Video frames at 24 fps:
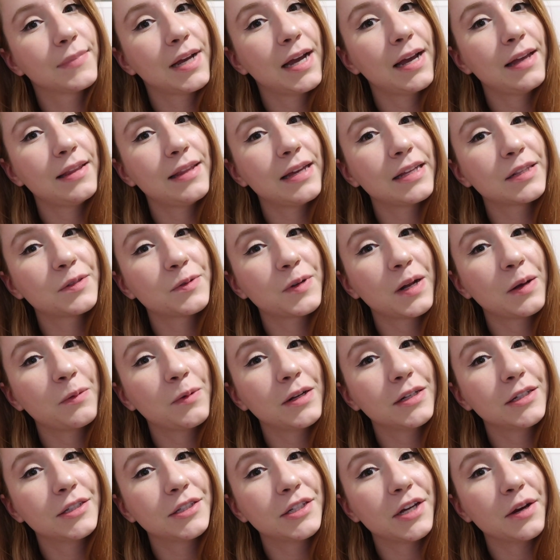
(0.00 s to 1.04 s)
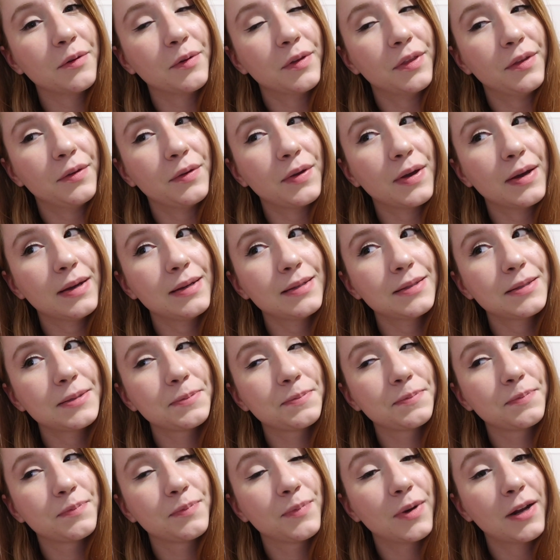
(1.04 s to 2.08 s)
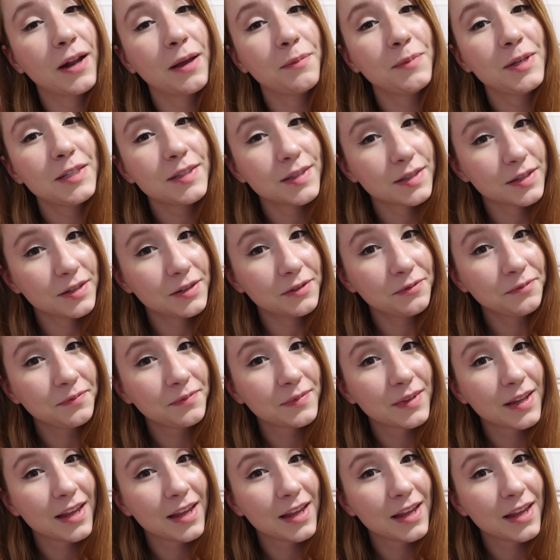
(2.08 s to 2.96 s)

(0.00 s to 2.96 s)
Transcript: and that's what I wanted to share with you guys. But I miss you.